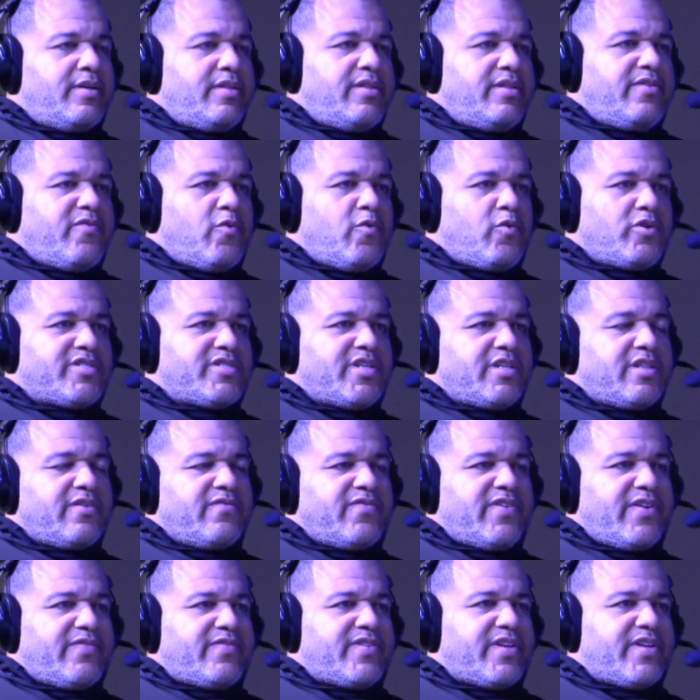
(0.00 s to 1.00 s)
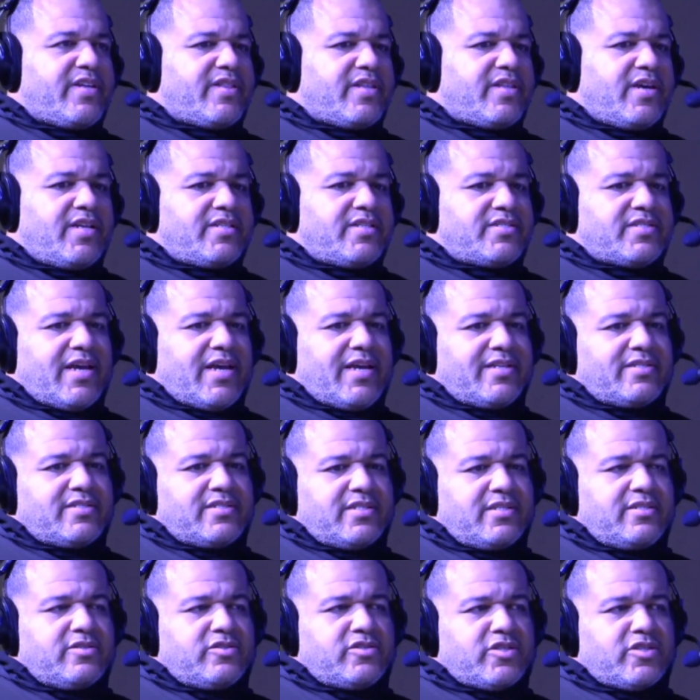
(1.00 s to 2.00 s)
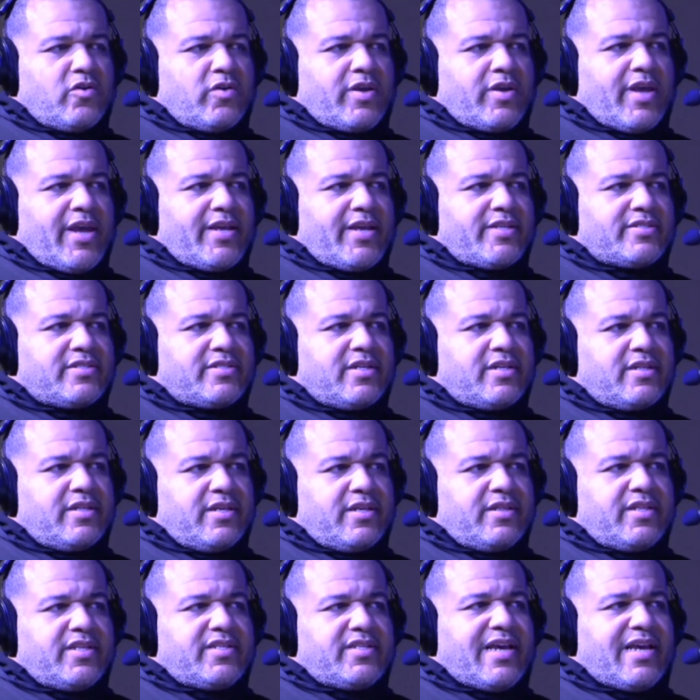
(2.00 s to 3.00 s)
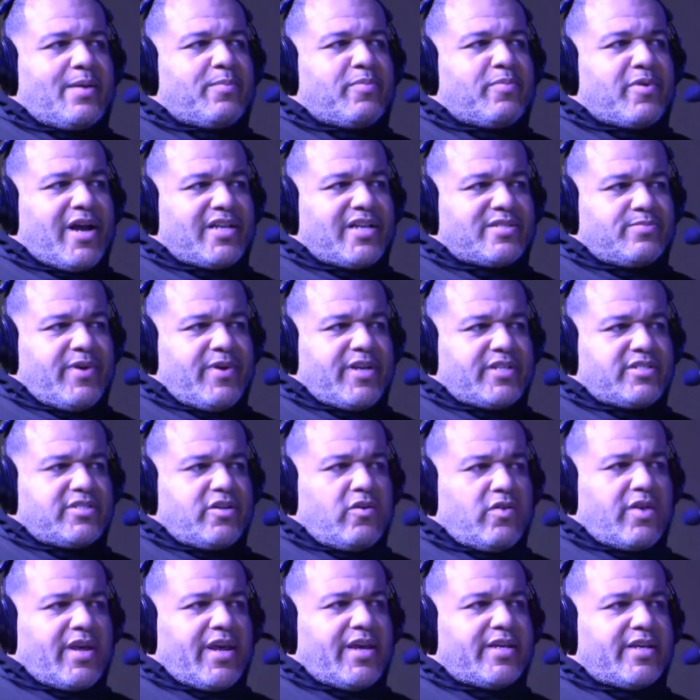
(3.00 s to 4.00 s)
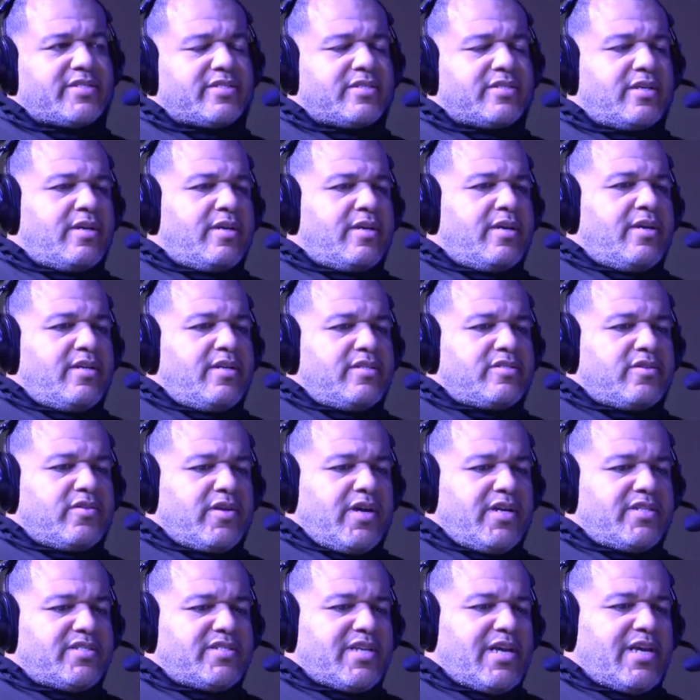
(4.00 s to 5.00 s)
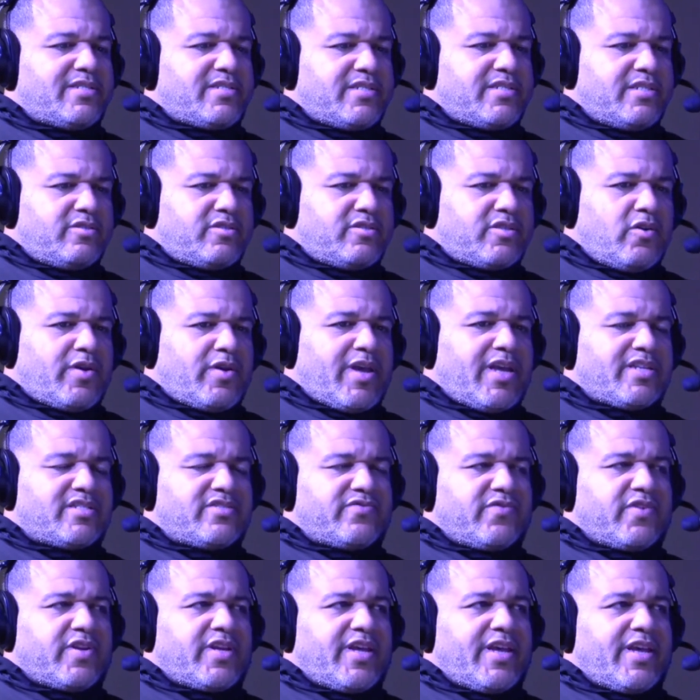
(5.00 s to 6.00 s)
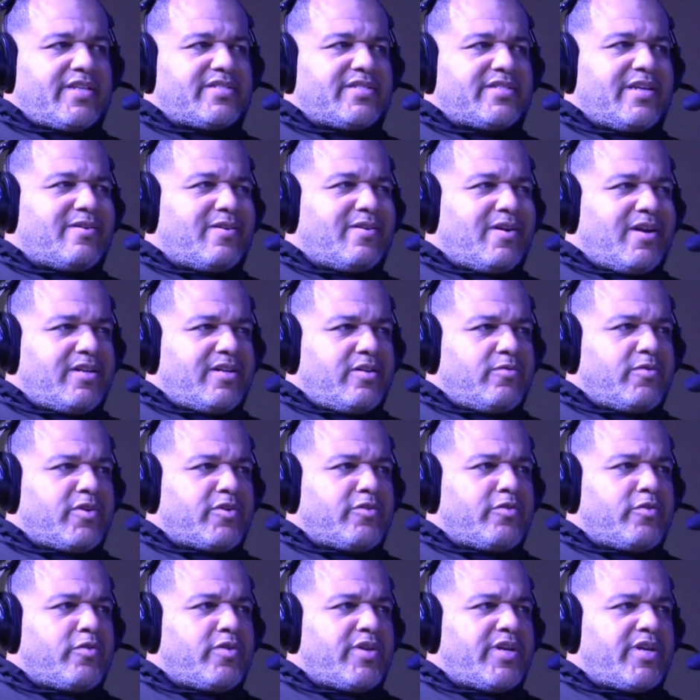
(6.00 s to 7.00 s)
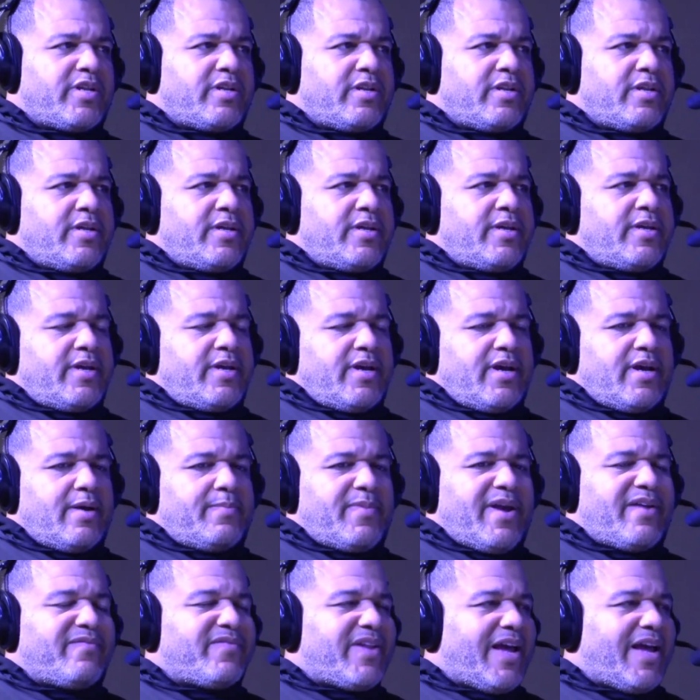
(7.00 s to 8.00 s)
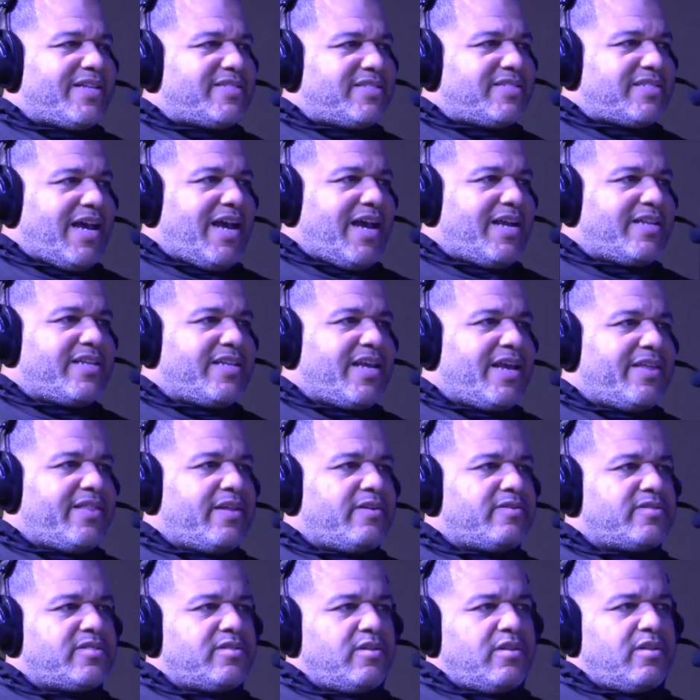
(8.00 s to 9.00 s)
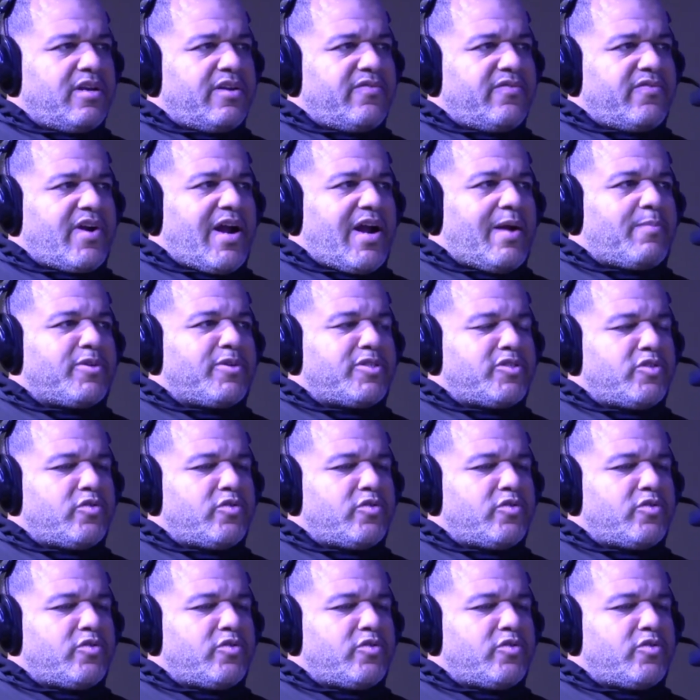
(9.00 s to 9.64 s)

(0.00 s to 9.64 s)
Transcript: The 14th and 15th, the Unsigned Senior Showcase, and then the Top Prospect Showcase. So the Unsigned Senior Showcase is for kids that are under-recruited, have not signed yet, that are still looking for opportunities.